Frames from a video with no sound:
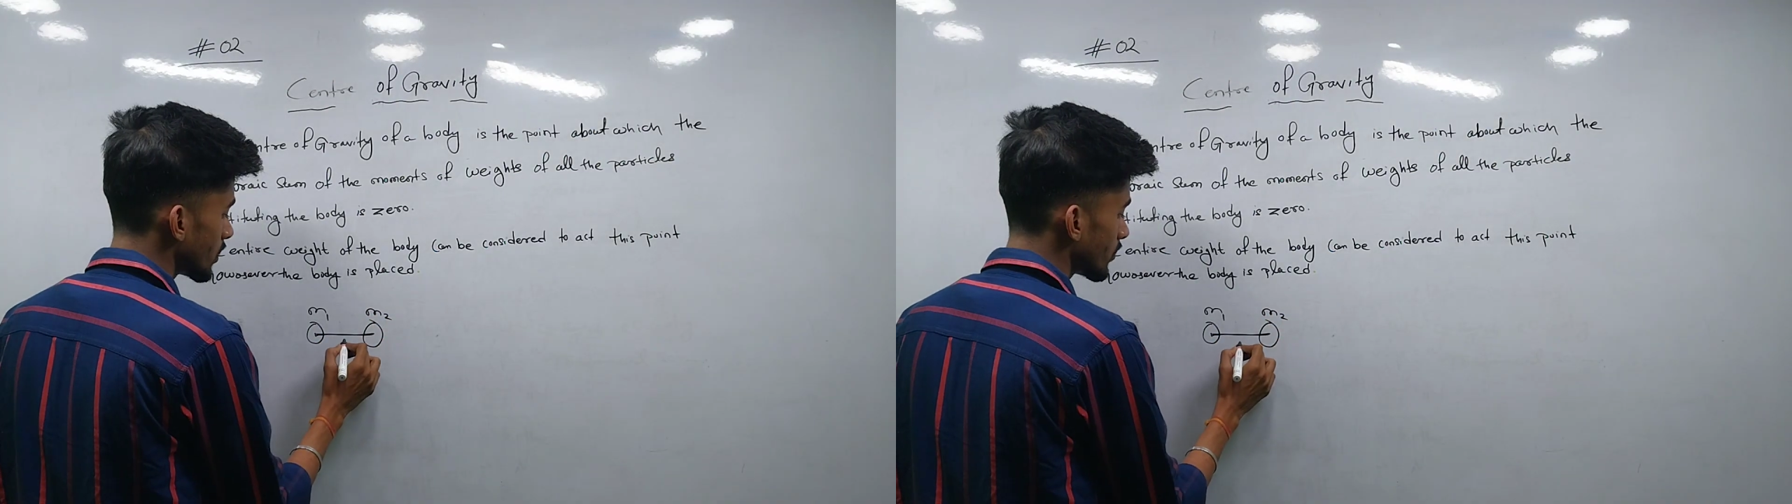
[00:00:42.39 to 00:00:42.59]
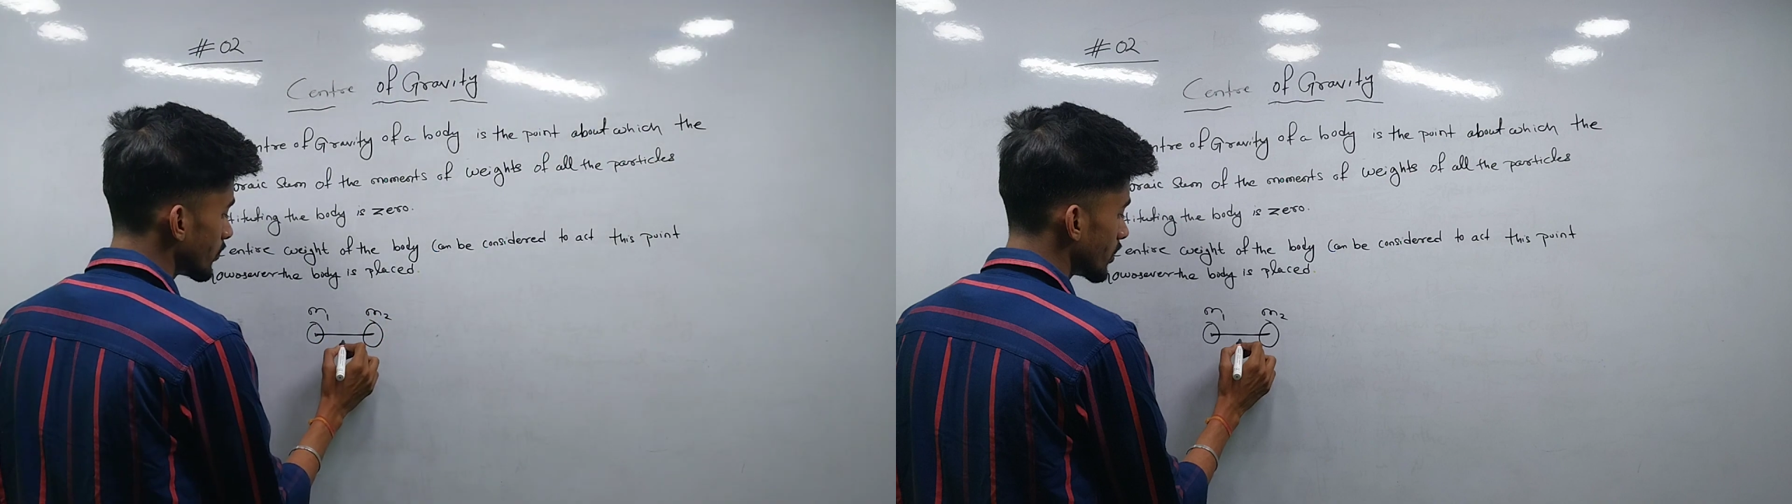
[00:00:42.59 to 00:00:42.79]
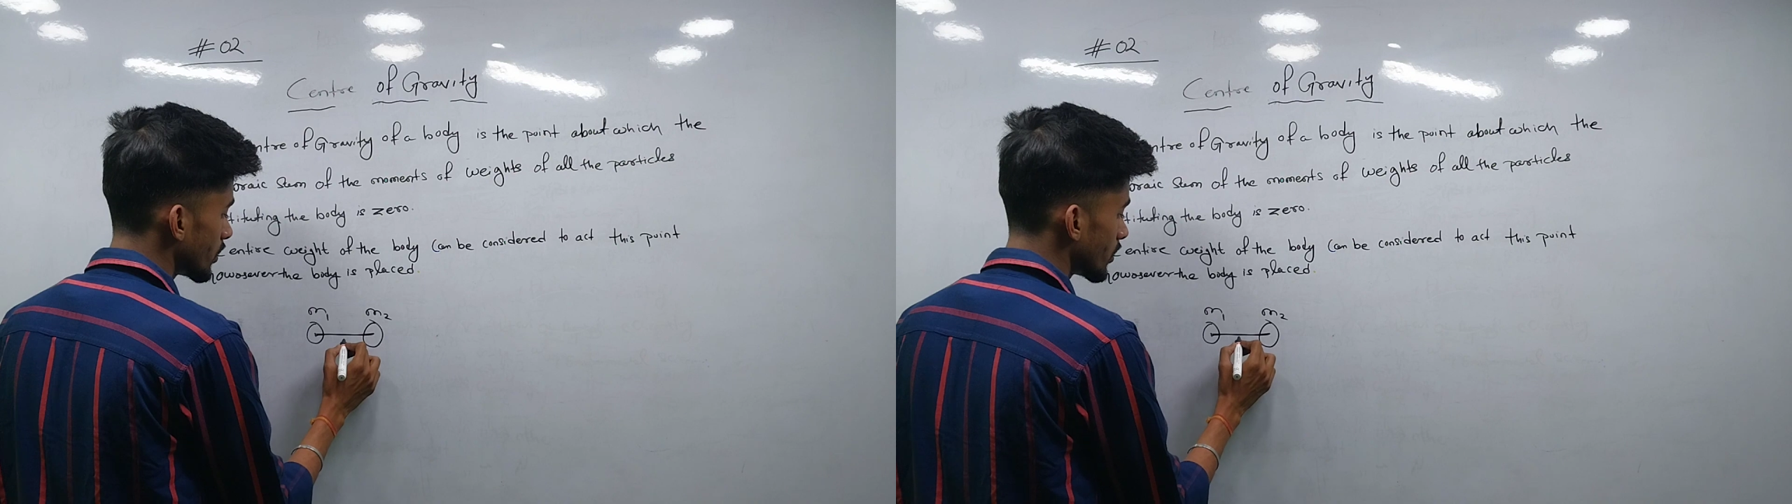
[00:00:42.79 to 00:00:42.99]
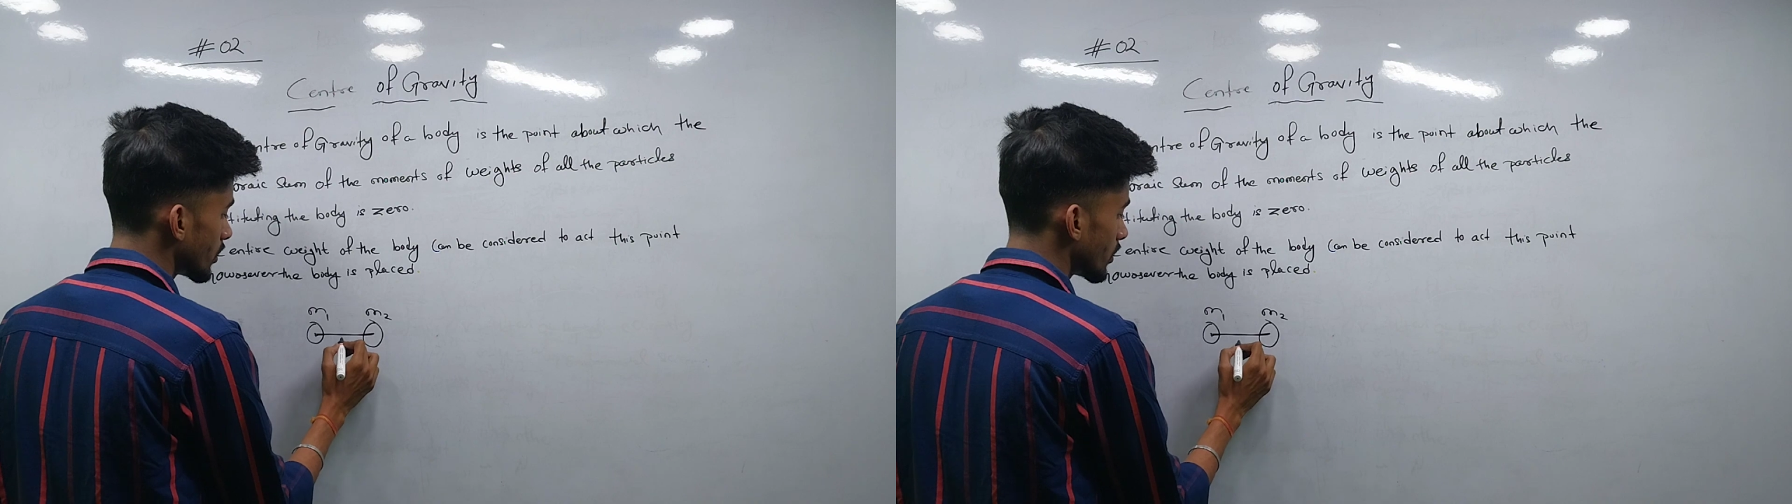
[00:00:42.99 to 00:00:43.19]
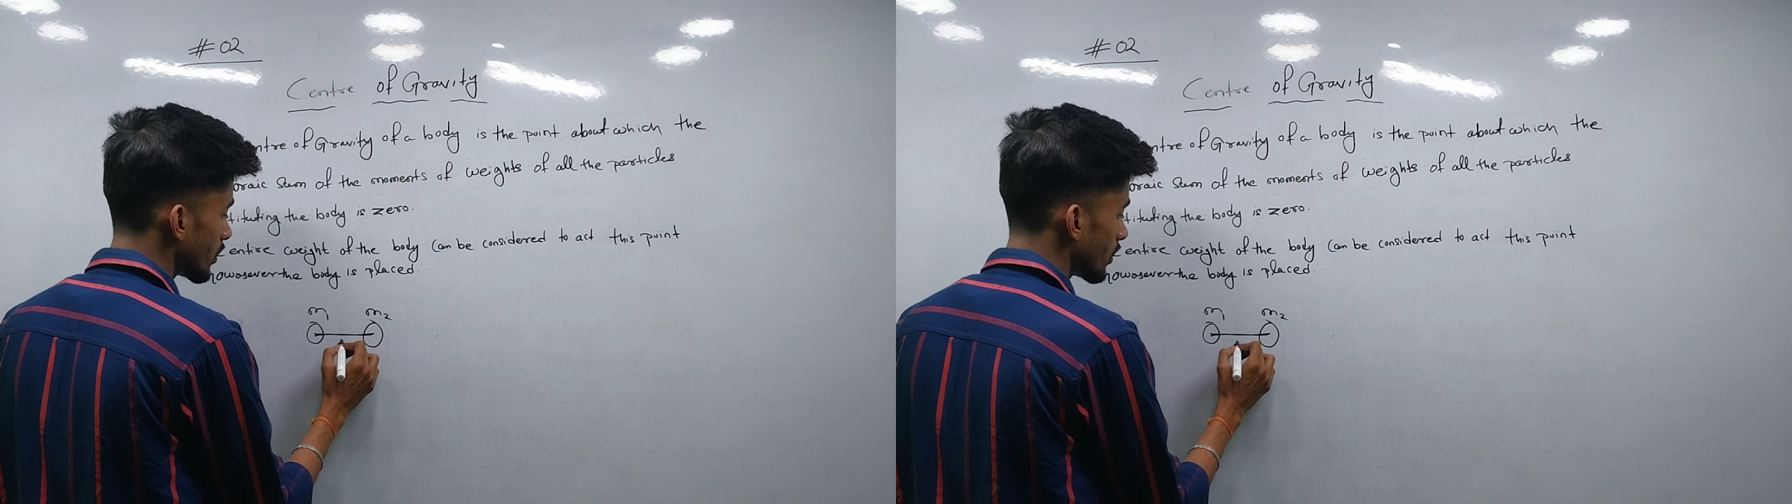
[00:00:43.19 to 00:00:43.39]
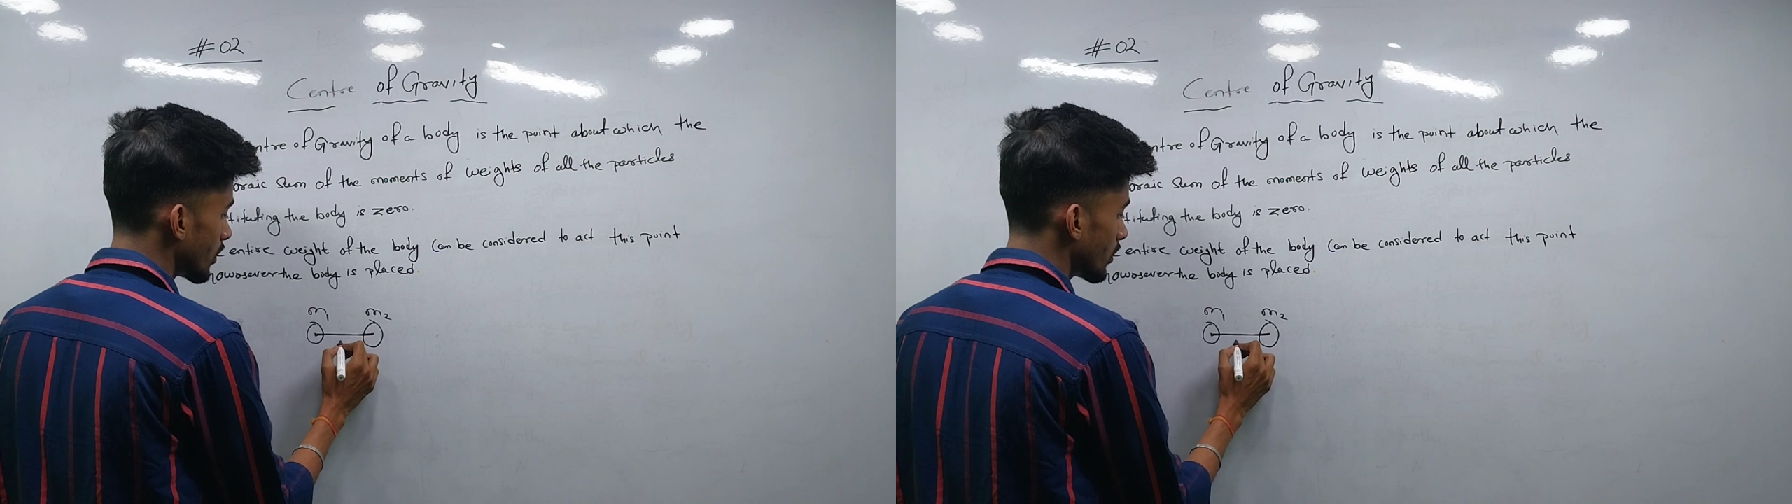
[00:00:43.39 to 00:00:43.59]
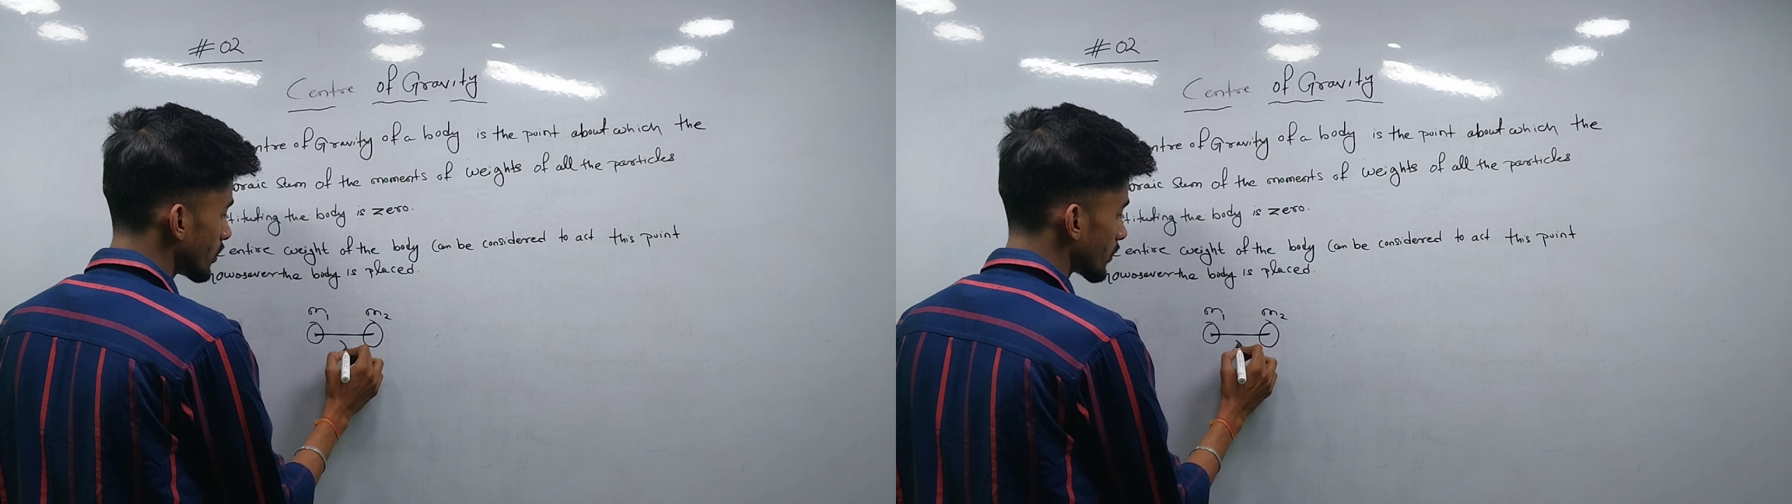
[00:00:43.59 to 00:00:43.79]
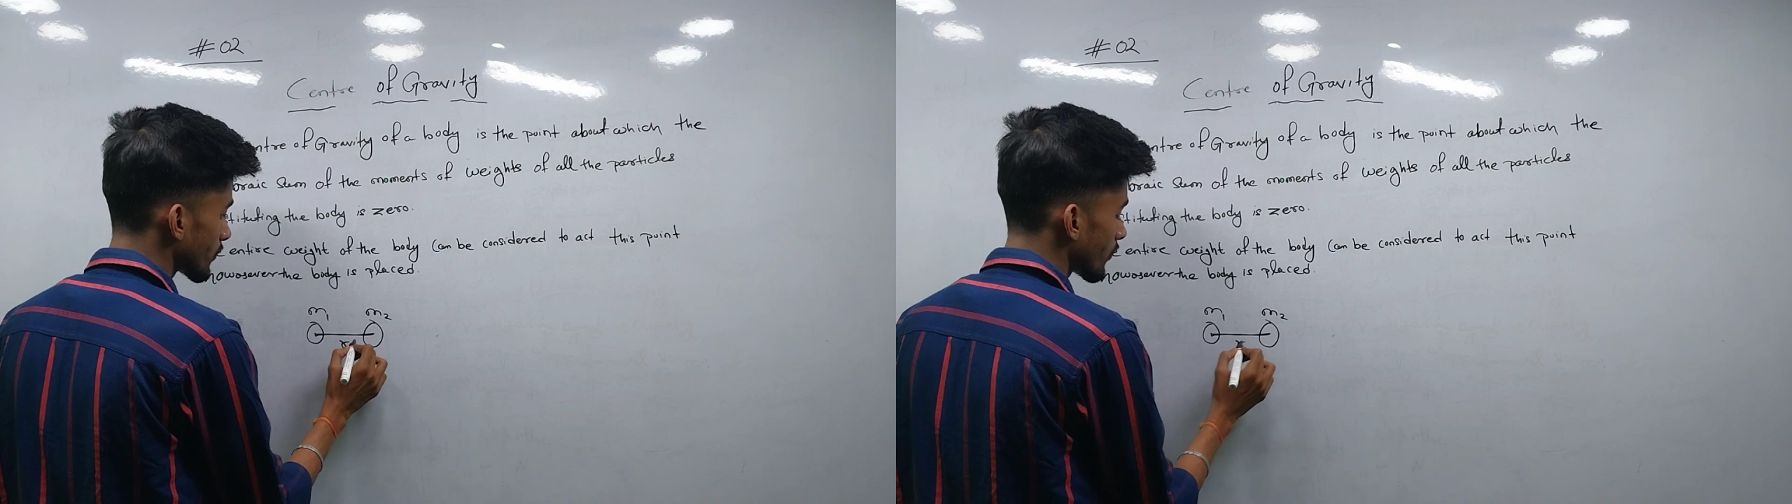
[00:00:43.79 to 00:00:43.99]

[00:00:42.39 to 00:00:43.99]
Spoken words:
let be, r.